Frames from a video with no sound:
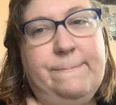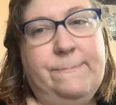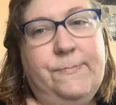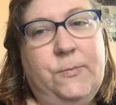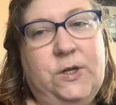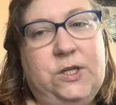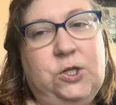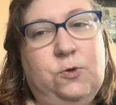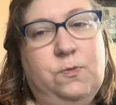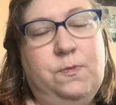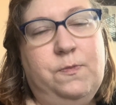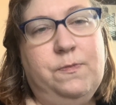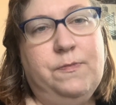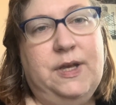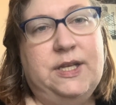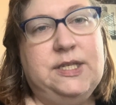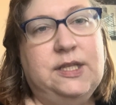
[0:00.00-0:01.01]
when you
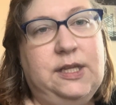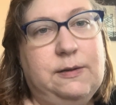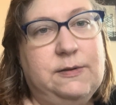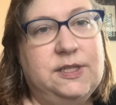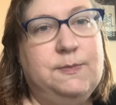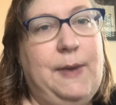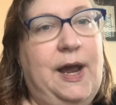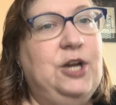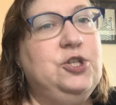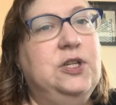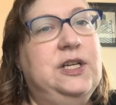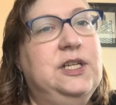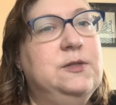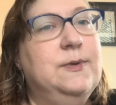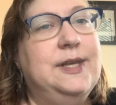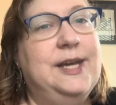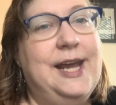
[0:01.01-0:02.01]
basically smash
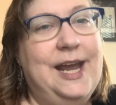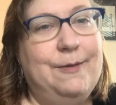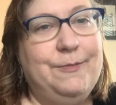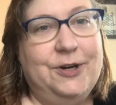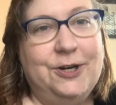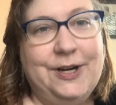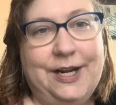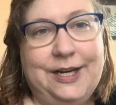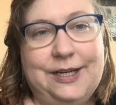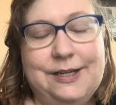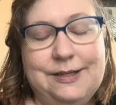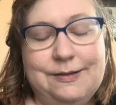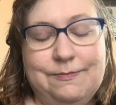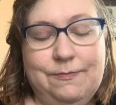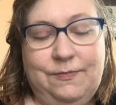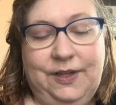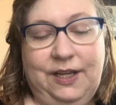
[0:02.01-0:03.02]
things with a hammer and it
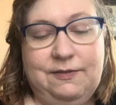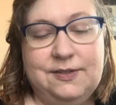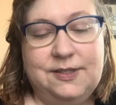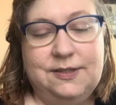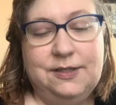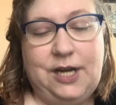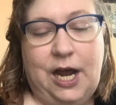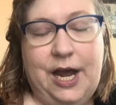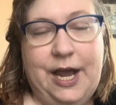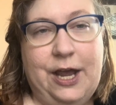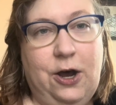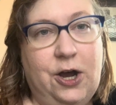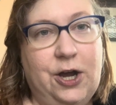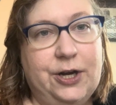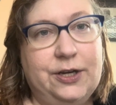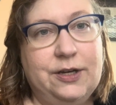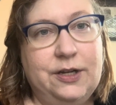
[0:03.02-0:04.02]
leaves dye
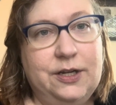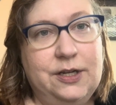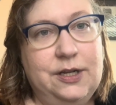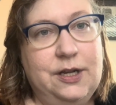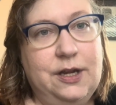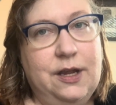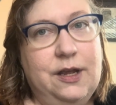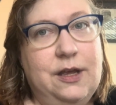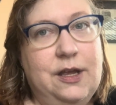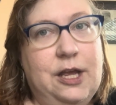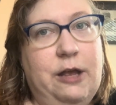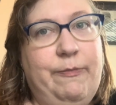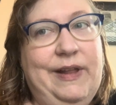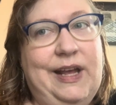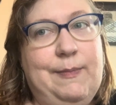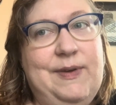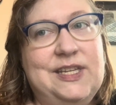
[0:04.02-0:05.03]
on a
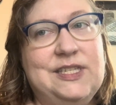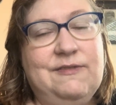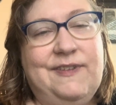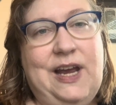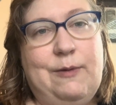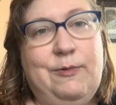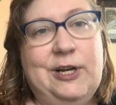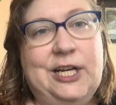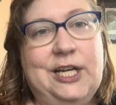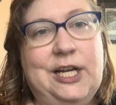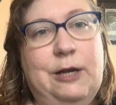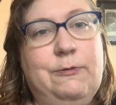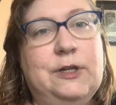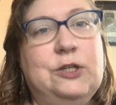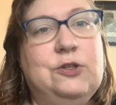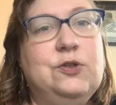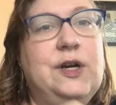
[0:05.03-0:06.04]
plain piece of fabric. I
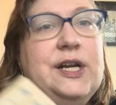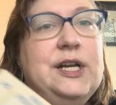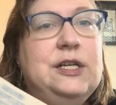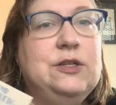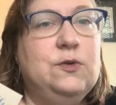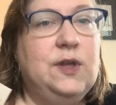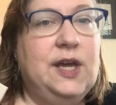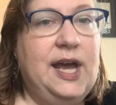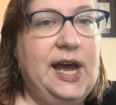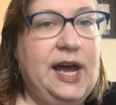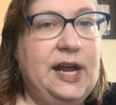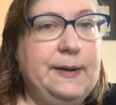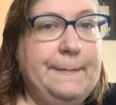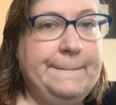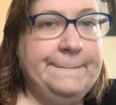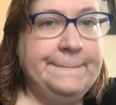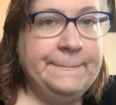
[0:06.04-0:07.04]
want to try to do
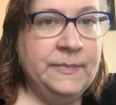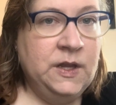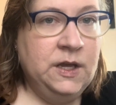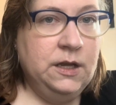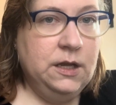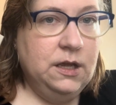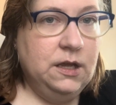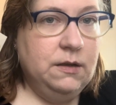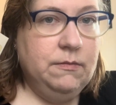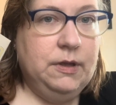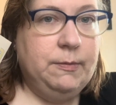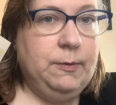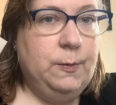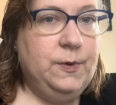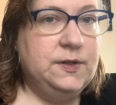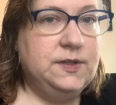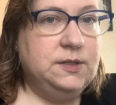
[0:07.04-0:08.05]
that,
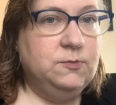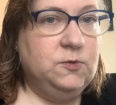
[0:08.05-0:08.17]
maybe with some